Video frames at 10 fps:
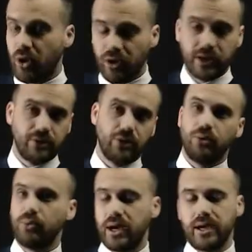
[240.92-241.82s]
height
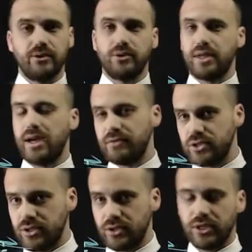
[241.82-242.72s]
or weight, or they have a
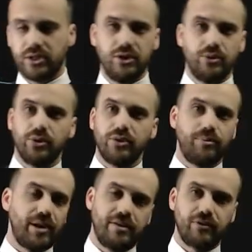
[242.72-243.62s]
certain IQ, or the
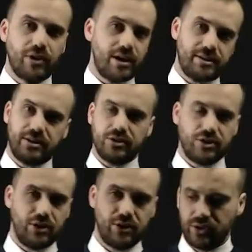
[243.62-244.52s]
blade of grass has a
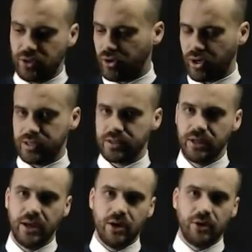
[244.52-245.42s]
certain height.
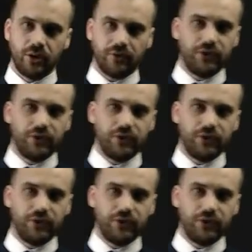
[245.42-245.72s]
Not